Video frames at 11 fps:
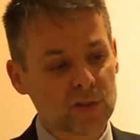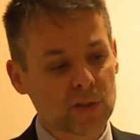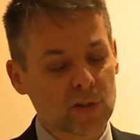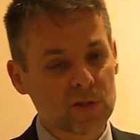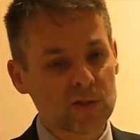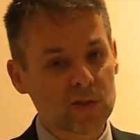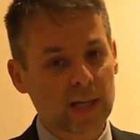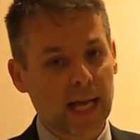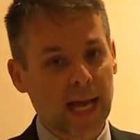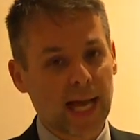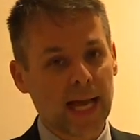Church,
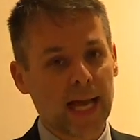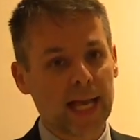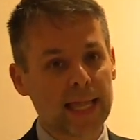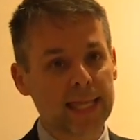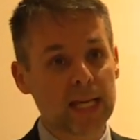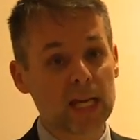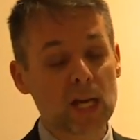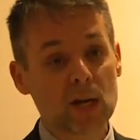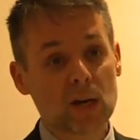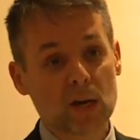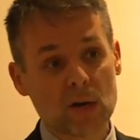and the
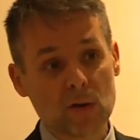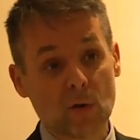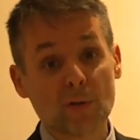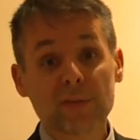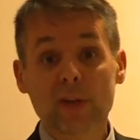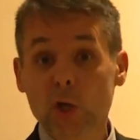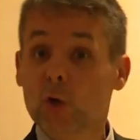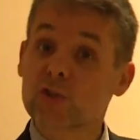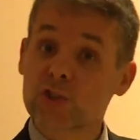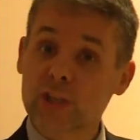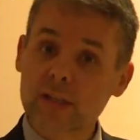uh, role of
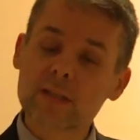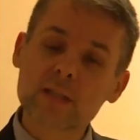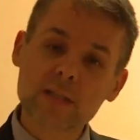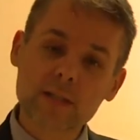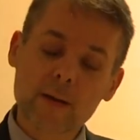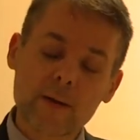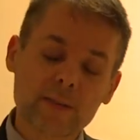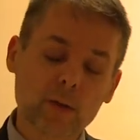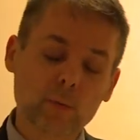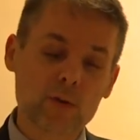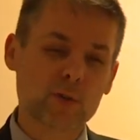theologians uh,
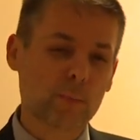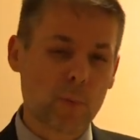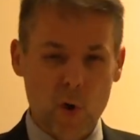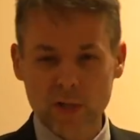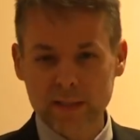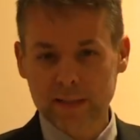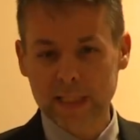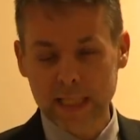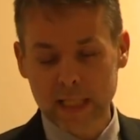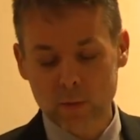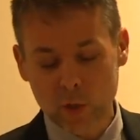that were
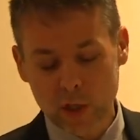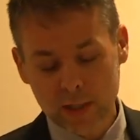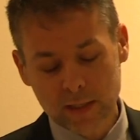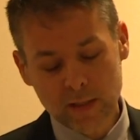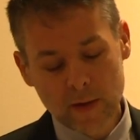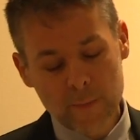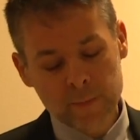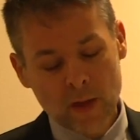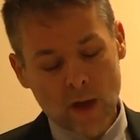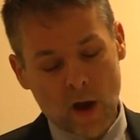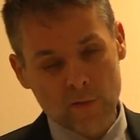supporting the work
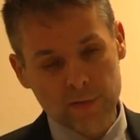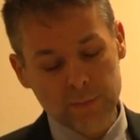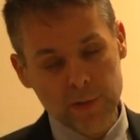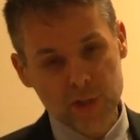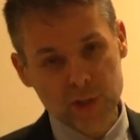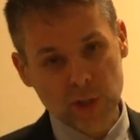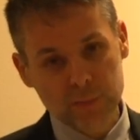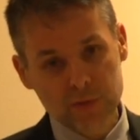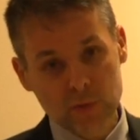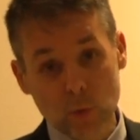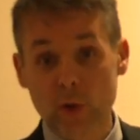of the
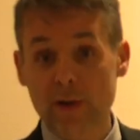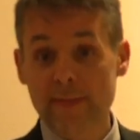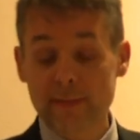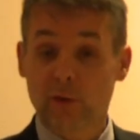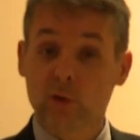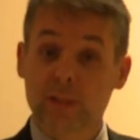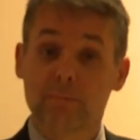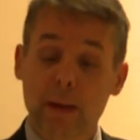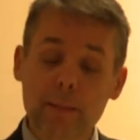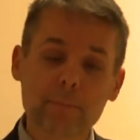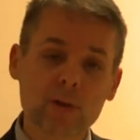bishops or the voting
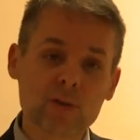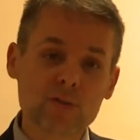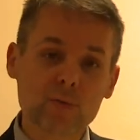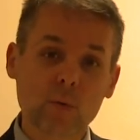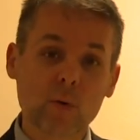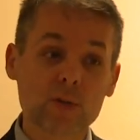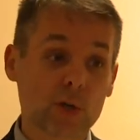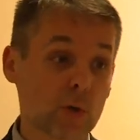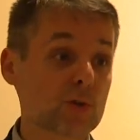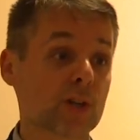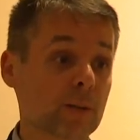members was
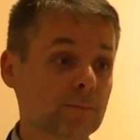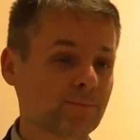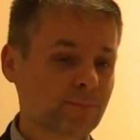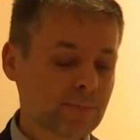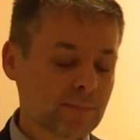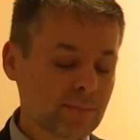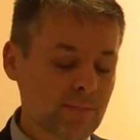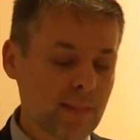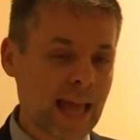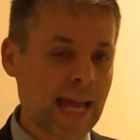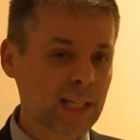crucial.
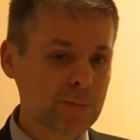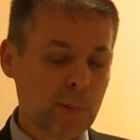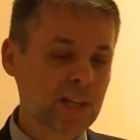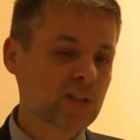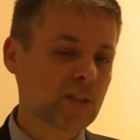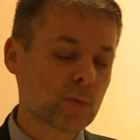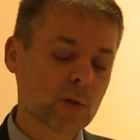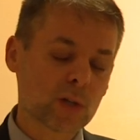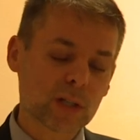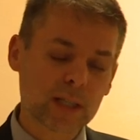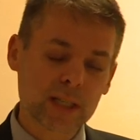And especially
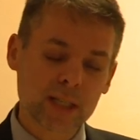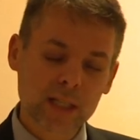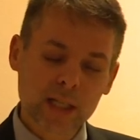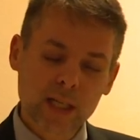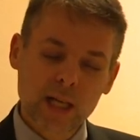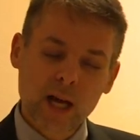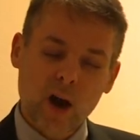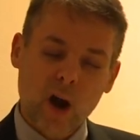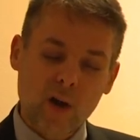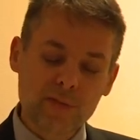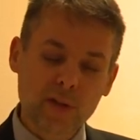work
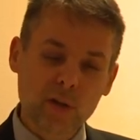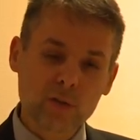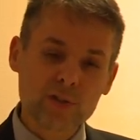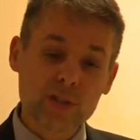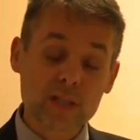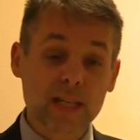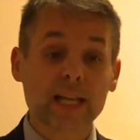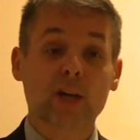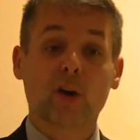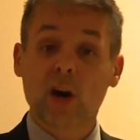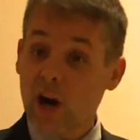of theologians
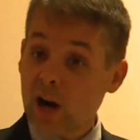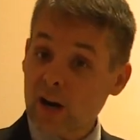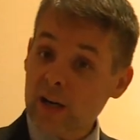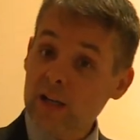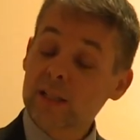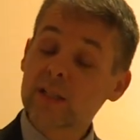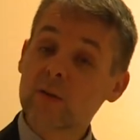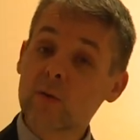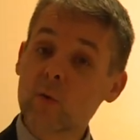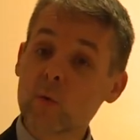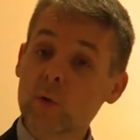like Congar,
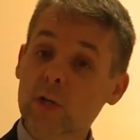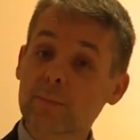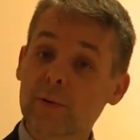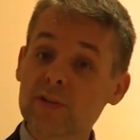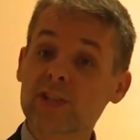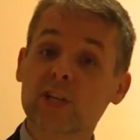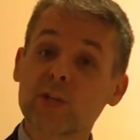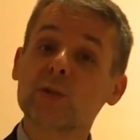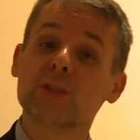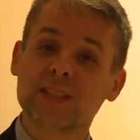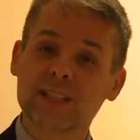who were
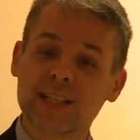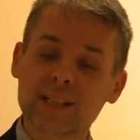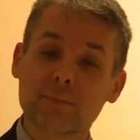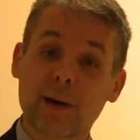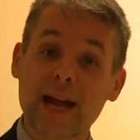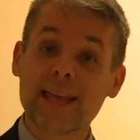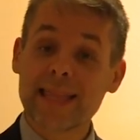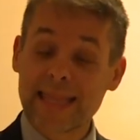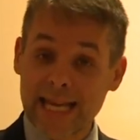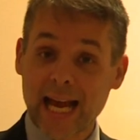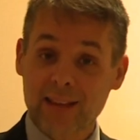persecuted by
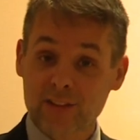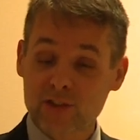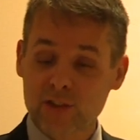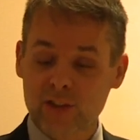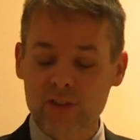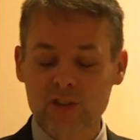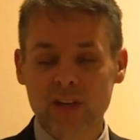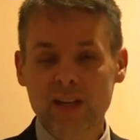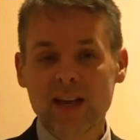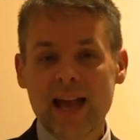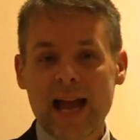the Catholic Church
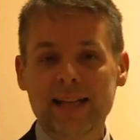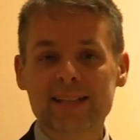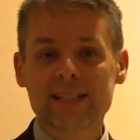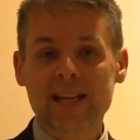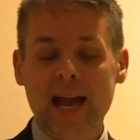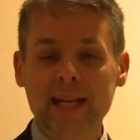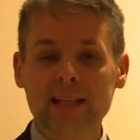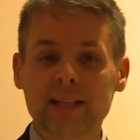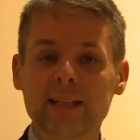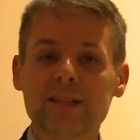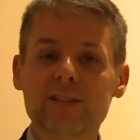and
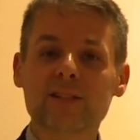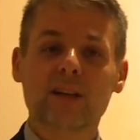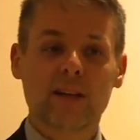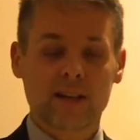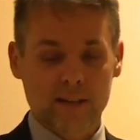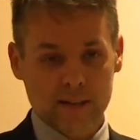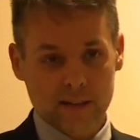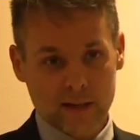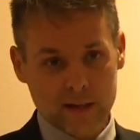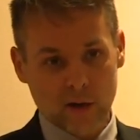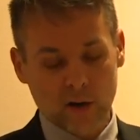silenced.
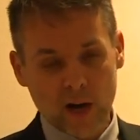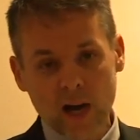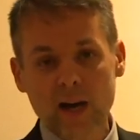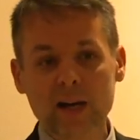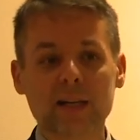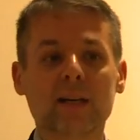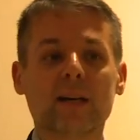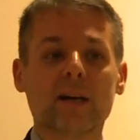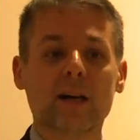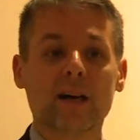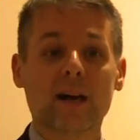Uh, Congar,
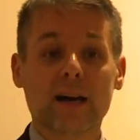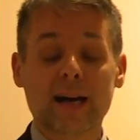uh,